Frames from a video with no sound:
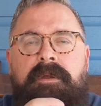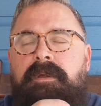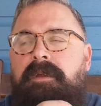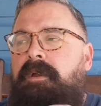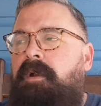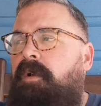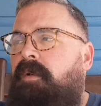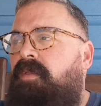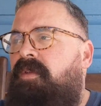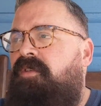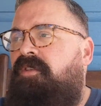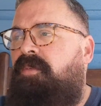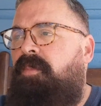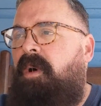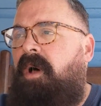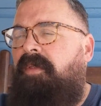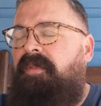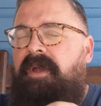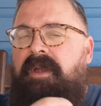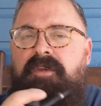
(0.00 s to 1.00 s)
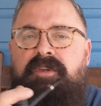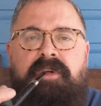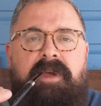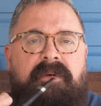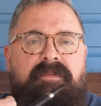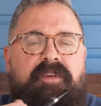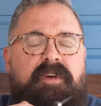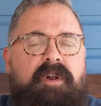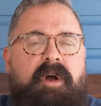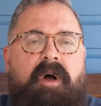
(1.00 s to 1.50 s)
Year this month. I
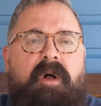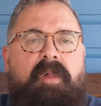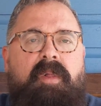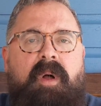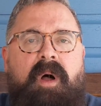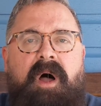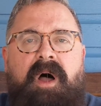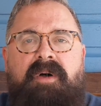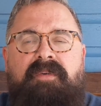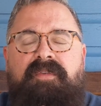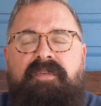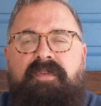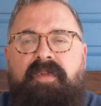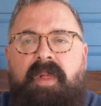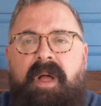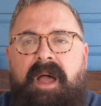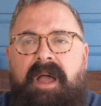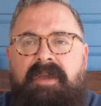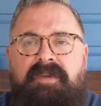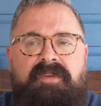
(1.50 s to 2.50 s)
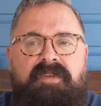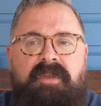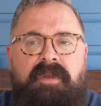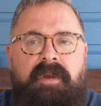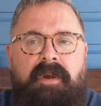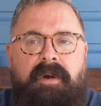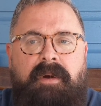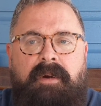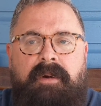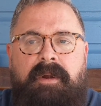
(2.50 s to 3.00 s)
shaved it all off last
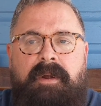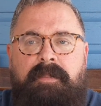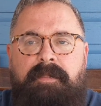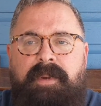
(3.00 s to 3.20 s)
year